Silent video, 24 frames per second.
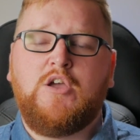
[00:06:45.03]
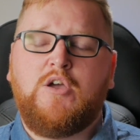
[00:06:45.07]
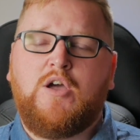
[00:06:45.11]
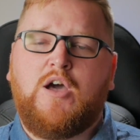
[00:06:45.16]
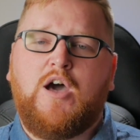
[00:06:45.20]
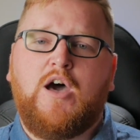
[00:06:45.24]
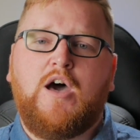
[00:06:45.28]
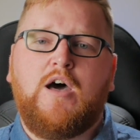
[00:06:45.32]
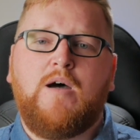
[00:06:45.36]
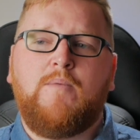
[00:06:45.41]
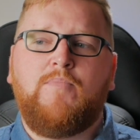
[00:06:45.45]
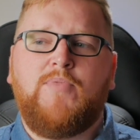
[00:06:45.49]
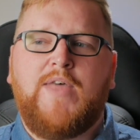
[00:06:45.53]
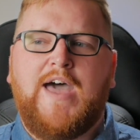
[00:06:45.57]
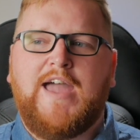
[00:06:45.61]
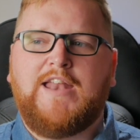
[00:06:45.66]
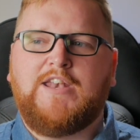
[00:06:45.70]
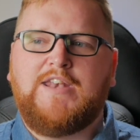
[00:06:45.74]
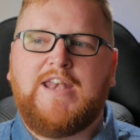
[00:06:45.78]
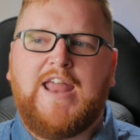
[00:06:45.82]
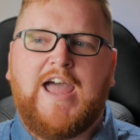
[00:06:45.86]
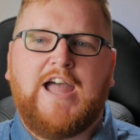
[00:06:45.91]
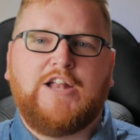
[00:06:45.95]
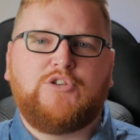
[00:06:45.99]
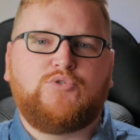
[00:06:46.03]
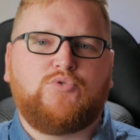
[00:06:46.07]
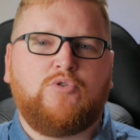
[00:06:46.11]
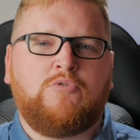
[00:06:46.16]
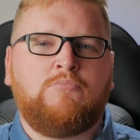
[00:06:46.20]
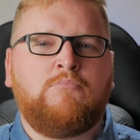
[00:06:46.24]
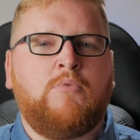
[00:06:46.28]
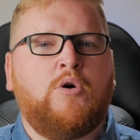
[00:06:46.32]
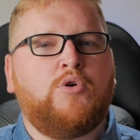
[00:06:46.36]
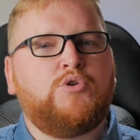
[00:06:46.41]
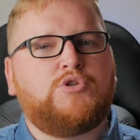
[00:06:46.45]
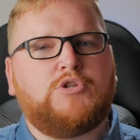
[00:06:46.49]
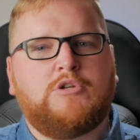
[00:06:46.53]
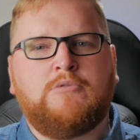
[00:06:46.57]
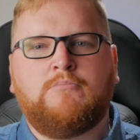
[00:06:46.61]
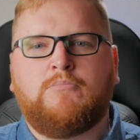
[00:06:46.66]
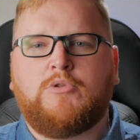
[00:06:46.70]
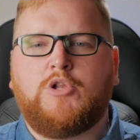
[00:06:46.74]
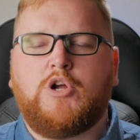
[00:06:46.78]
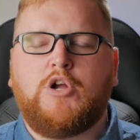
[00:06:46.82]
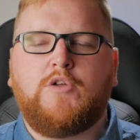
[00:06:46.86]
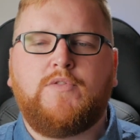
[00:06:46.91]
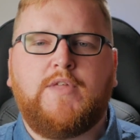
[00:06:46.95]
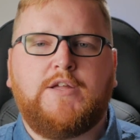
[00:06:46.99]
that natural motion
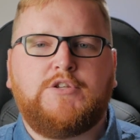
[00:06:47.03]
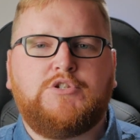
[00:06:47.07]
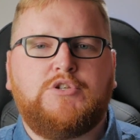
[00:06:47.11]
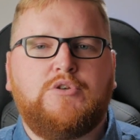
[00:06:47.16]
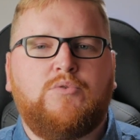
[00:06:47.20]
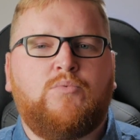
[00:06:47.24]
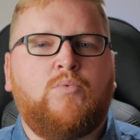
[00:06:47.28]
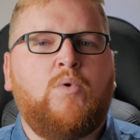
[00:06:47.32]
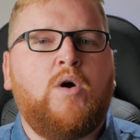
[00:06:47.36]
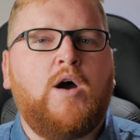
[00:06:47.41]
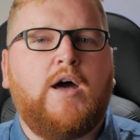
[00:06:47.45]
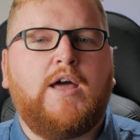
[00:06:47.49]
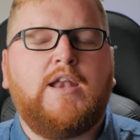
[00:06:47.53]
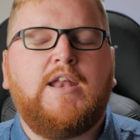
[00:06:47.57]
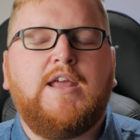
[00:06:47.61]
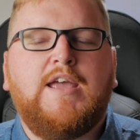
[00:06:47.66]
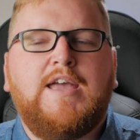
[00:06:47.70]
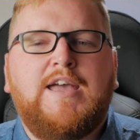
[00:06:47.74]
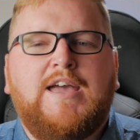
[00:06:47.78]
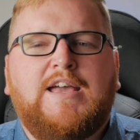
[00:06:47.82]
blur that you want,